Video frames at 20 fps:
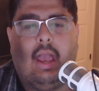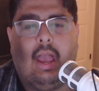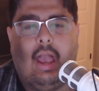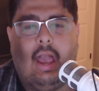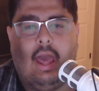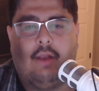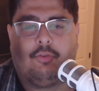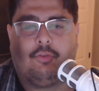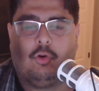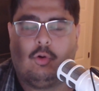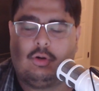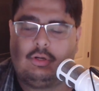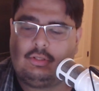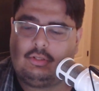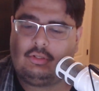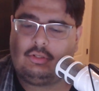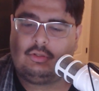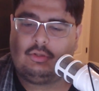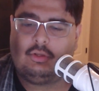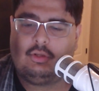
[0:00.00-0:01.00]
And of
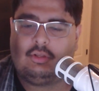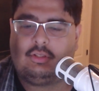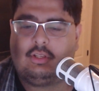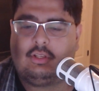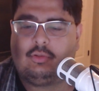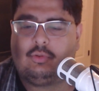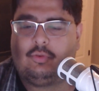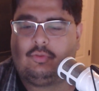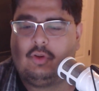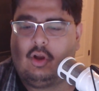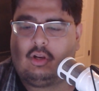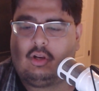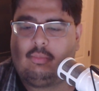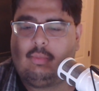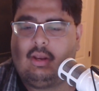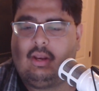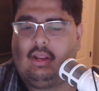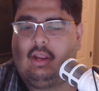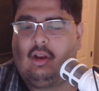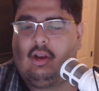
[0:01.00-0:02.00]
course, since we've talked
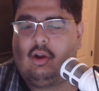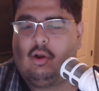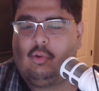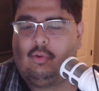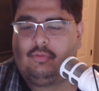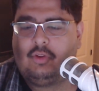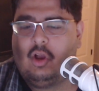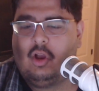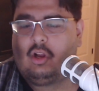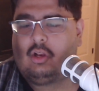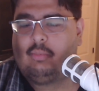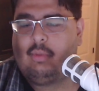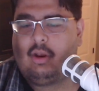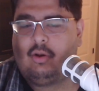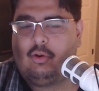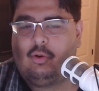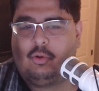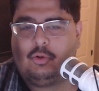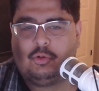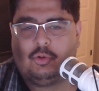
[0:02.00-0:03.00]
about a hero and we've talked about a
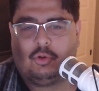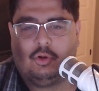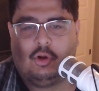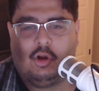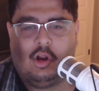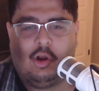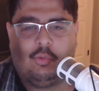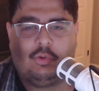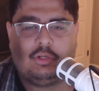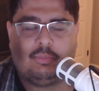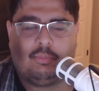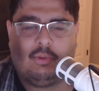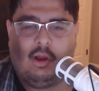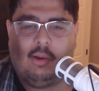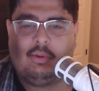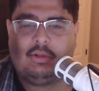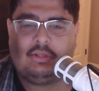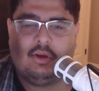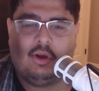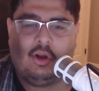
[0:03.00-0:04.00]
neutral card, we should
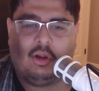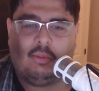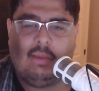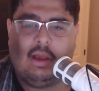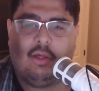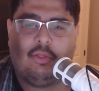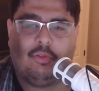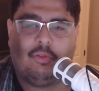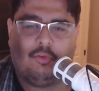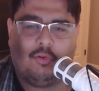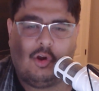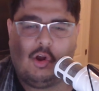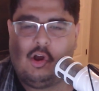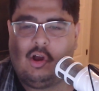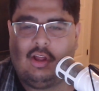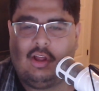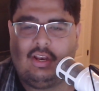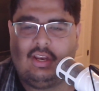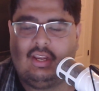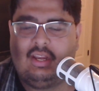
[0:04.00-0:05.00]
probably talk about
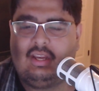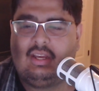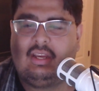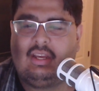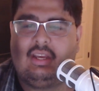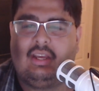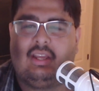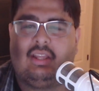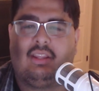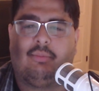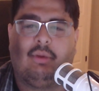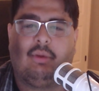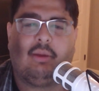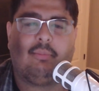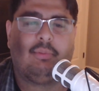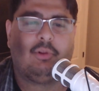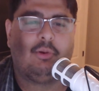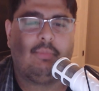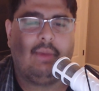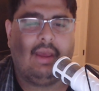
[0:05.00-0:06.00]
Thrawn. The big
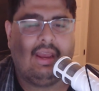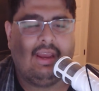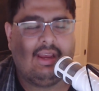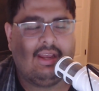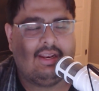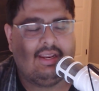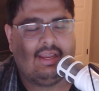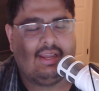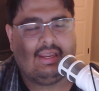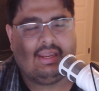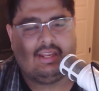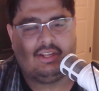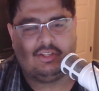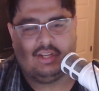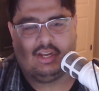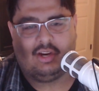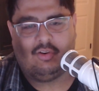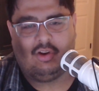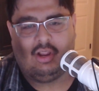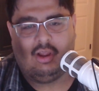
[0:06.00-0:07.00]
blue man can
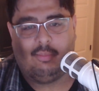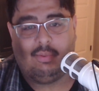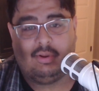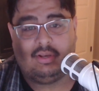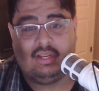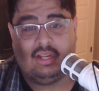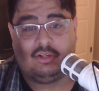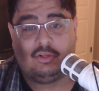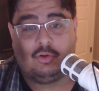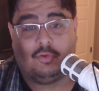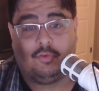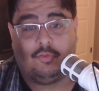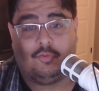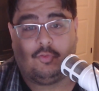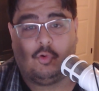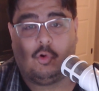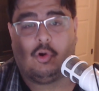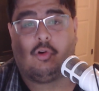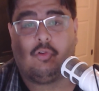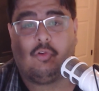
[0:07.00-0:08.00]
generate a potential
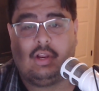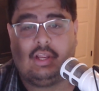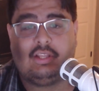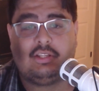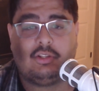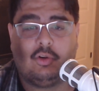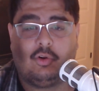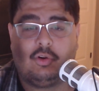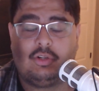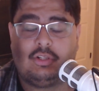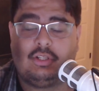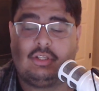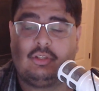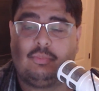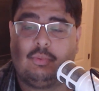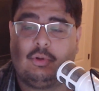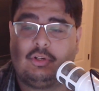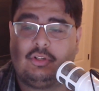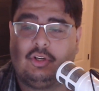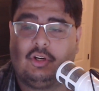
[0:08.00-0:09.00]
4 resources
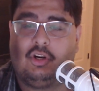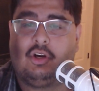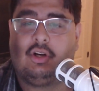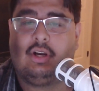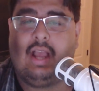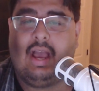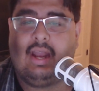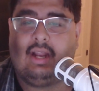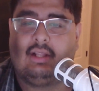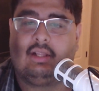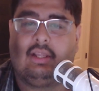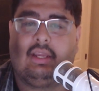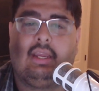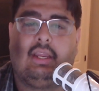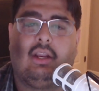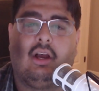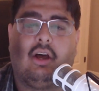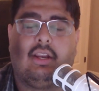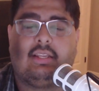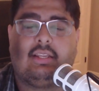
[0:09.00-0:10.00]
per turn at
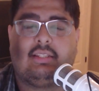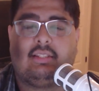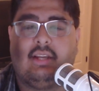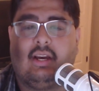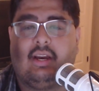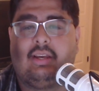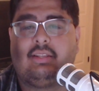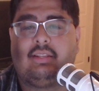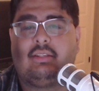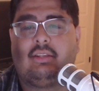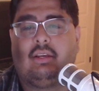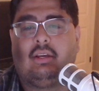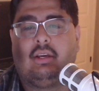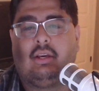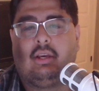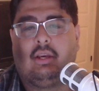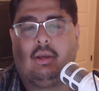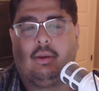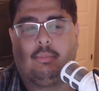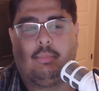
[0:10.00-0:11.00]
elite on his dice,
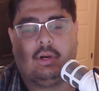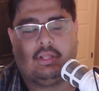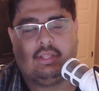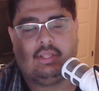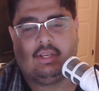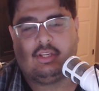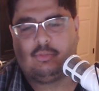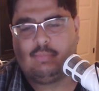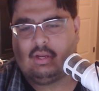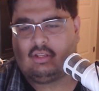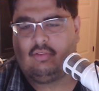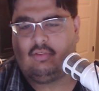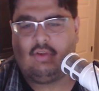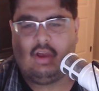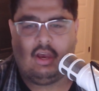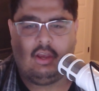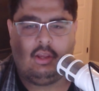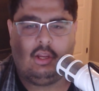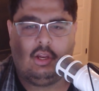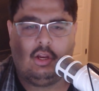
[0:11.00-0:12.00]
but the expected
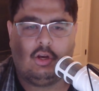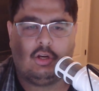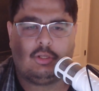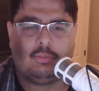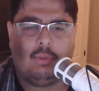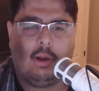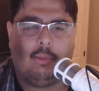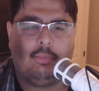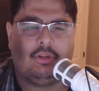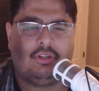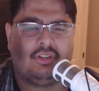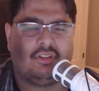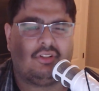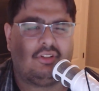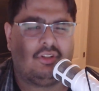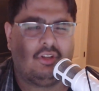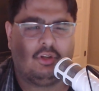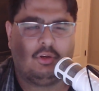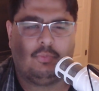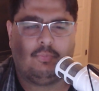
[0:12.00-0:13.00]
value here is probably just
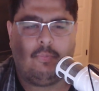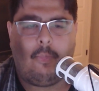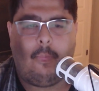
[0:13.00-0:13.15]
2.